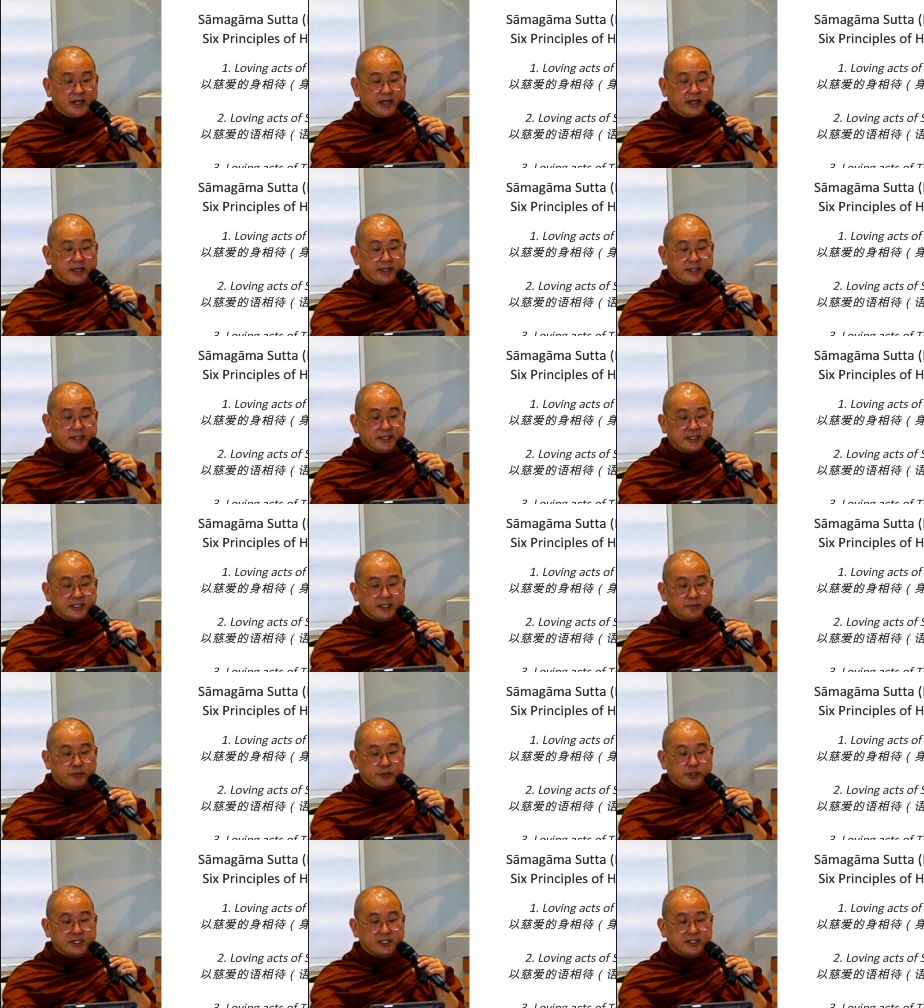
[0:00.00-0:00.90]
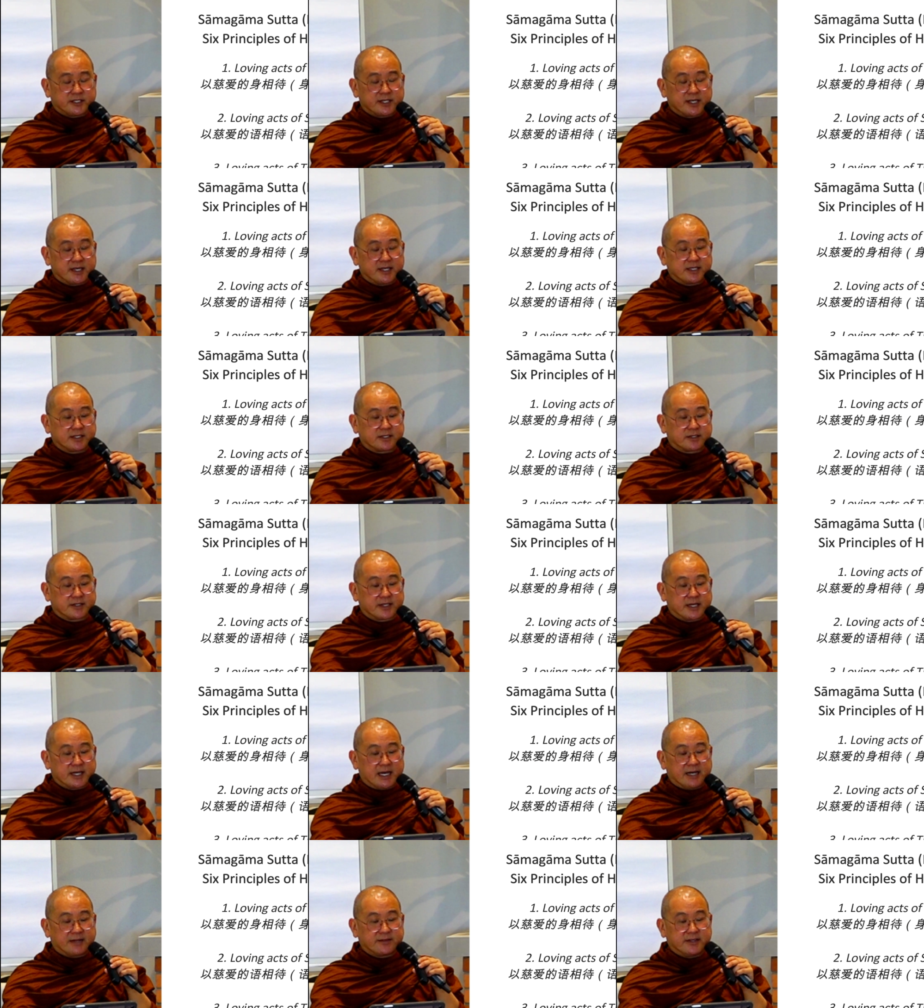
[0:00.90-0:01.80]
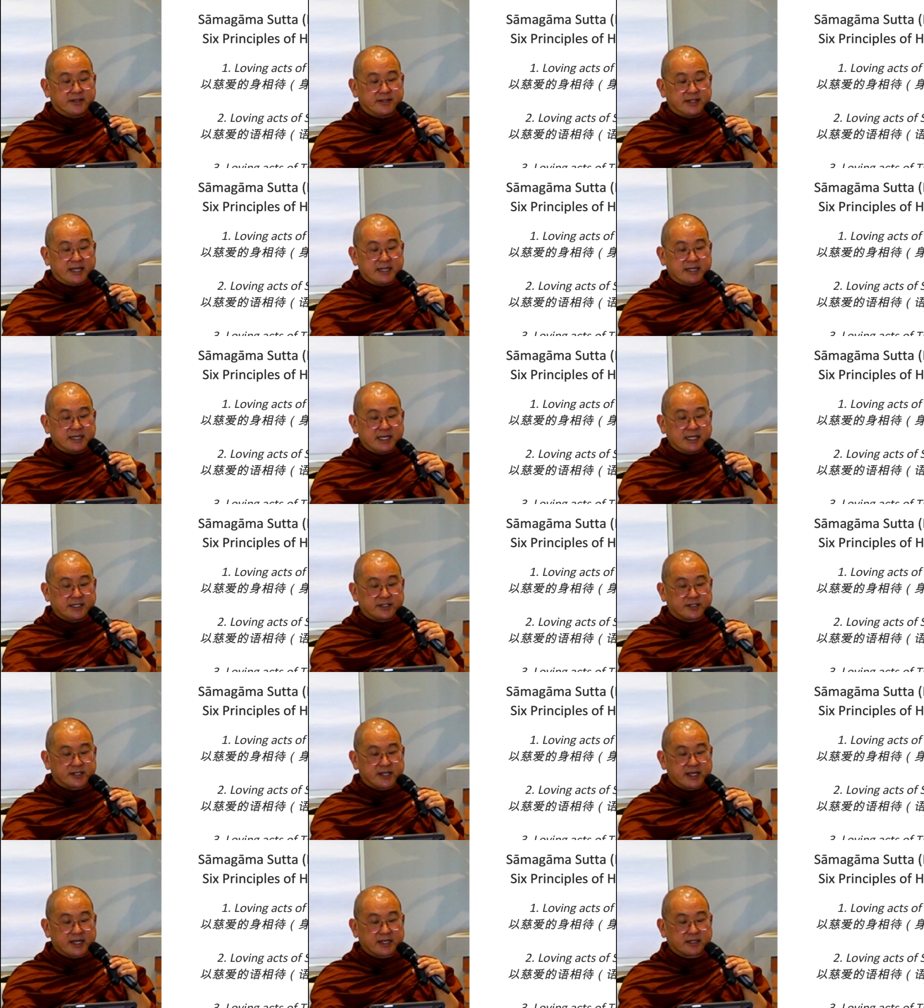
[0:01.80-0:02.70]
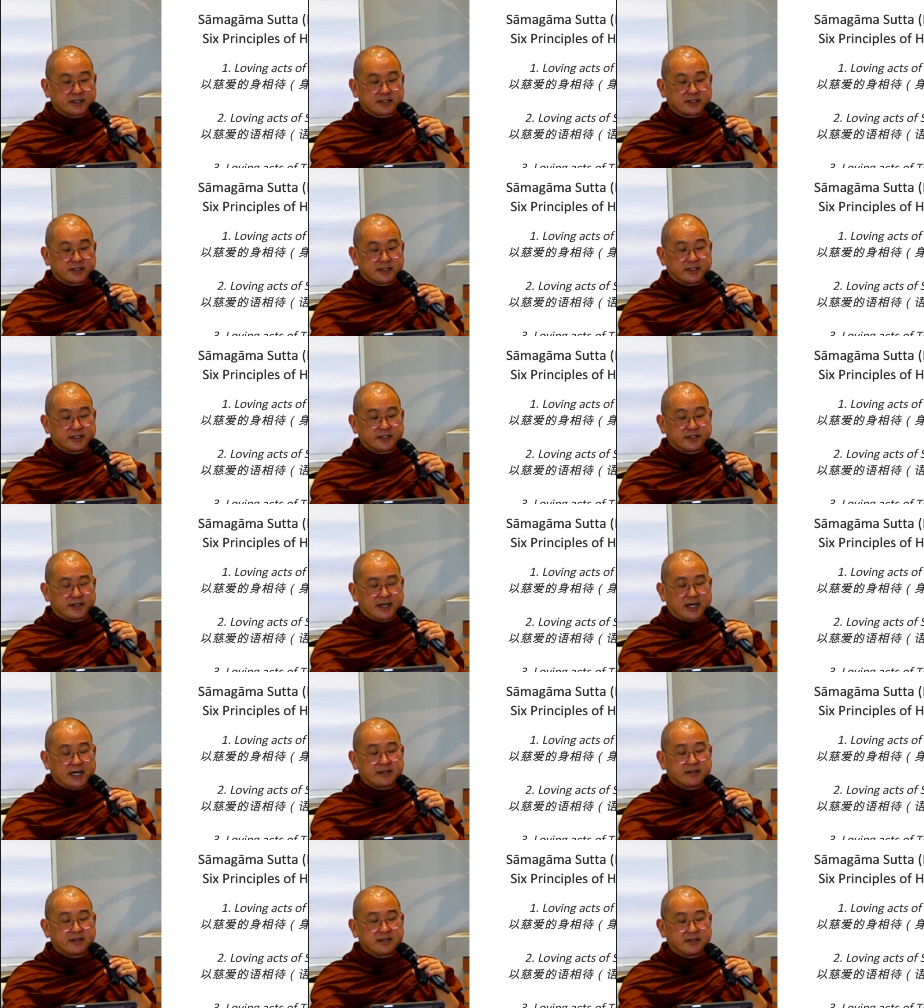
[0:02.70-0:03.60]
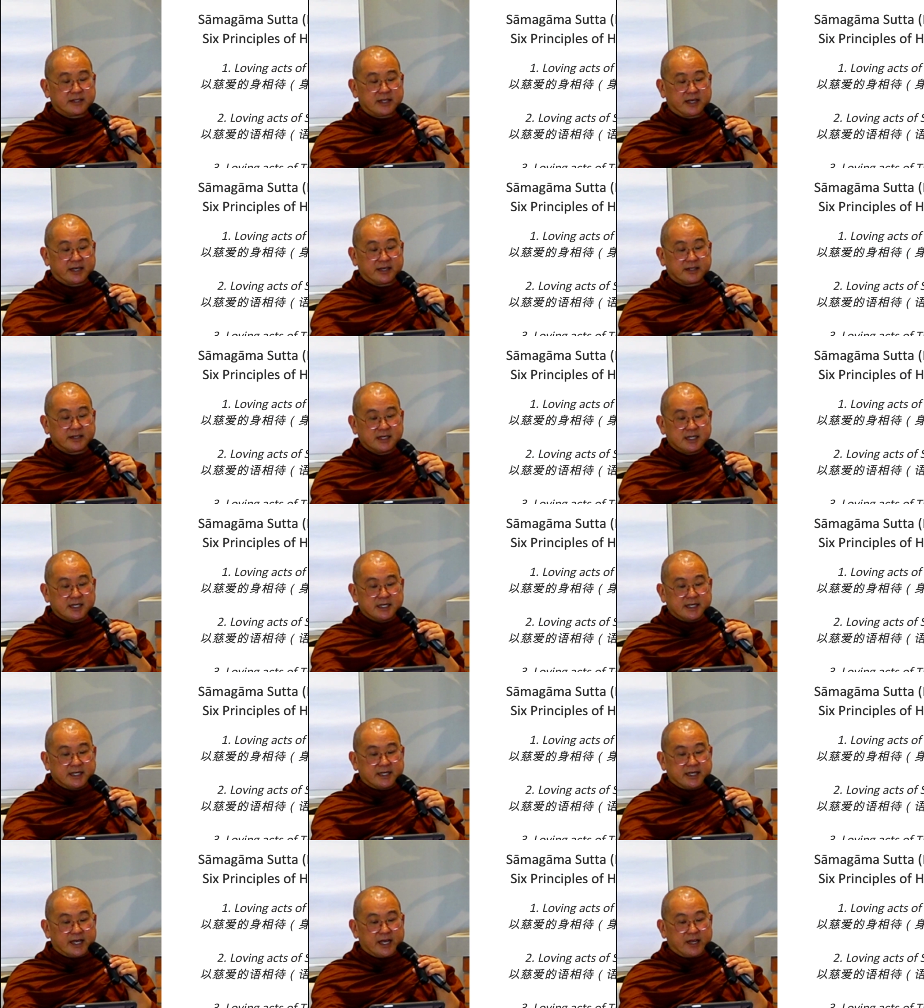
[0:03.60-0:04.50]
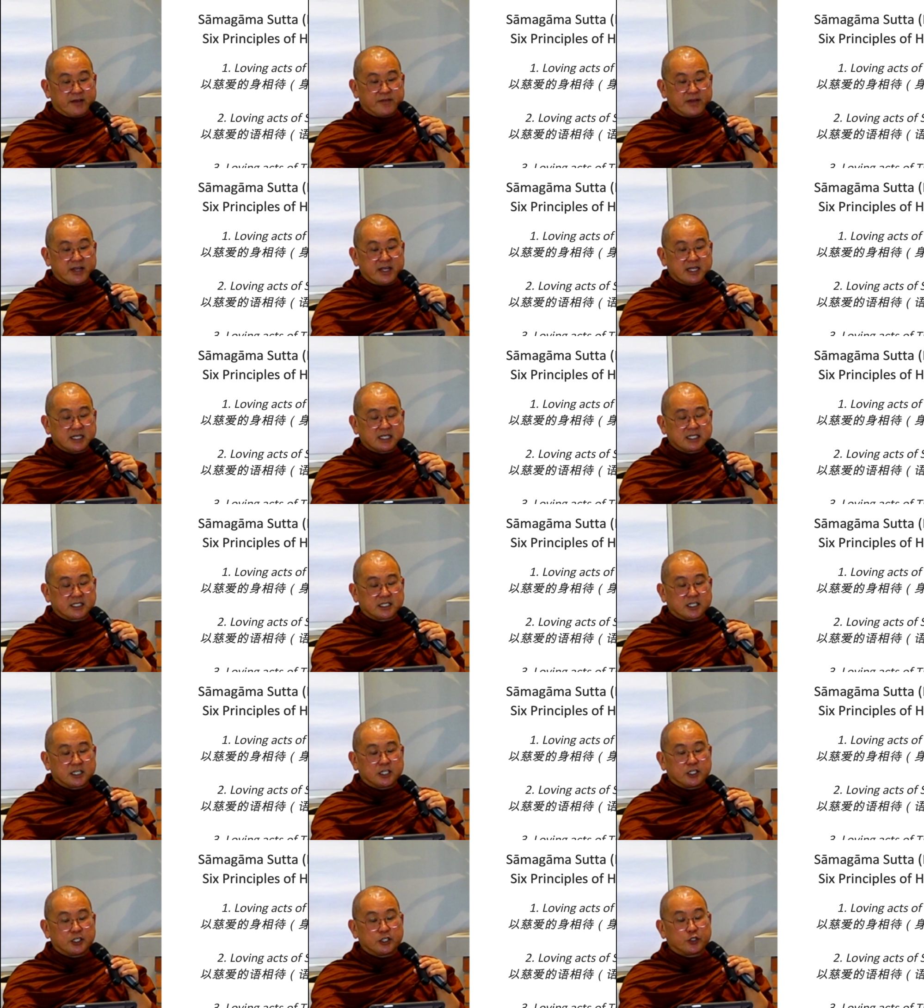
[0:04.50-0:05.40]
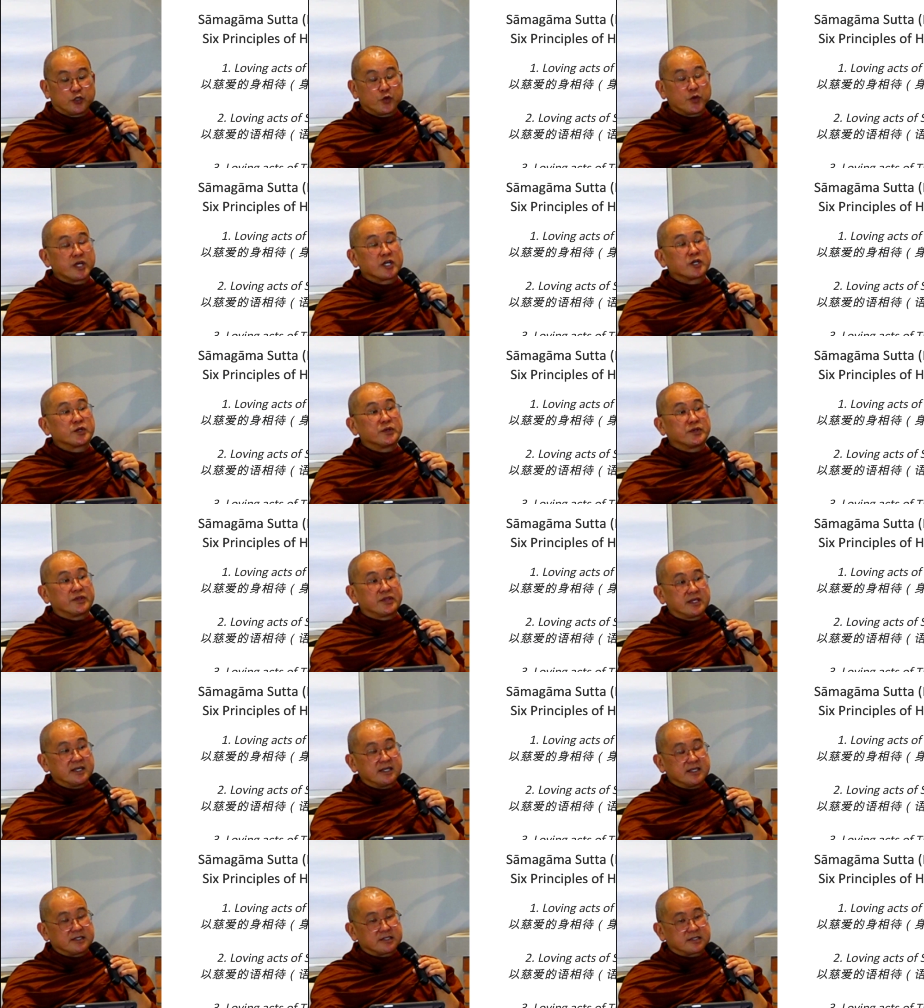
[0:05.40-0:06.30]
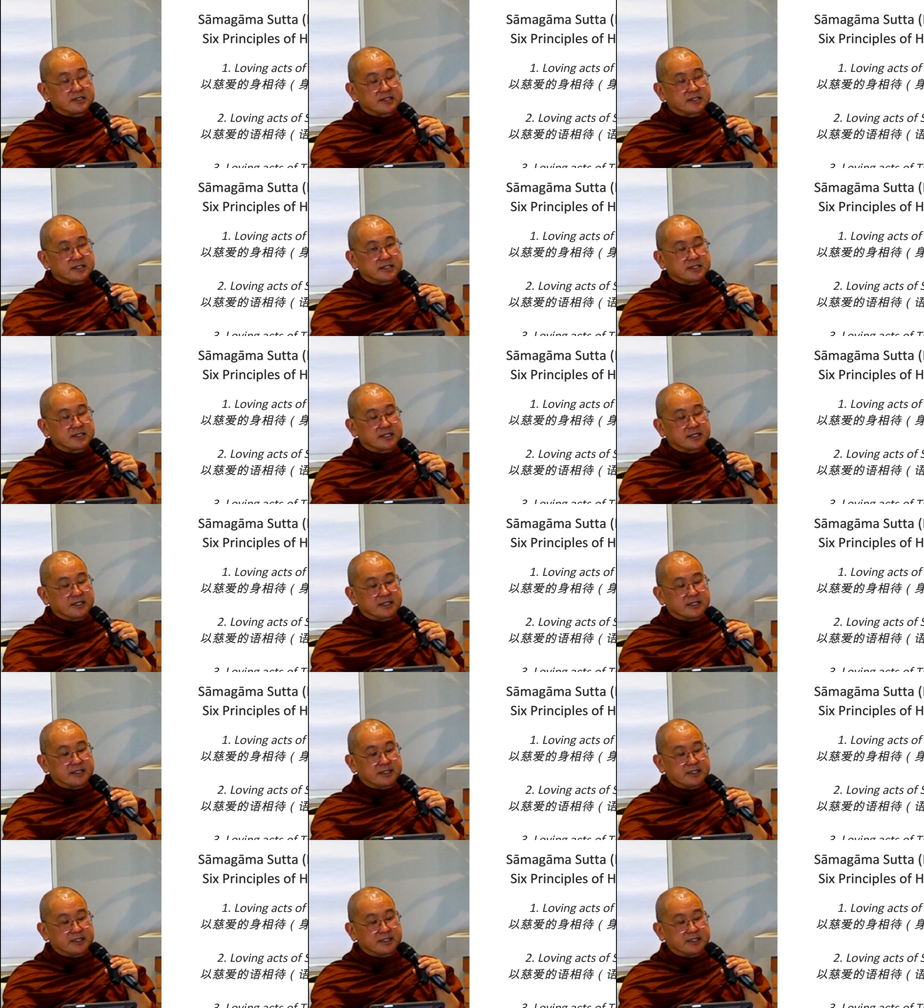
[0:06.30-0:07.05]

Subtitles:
And the Buddha says, other than these things, you know, other than doing good deeds,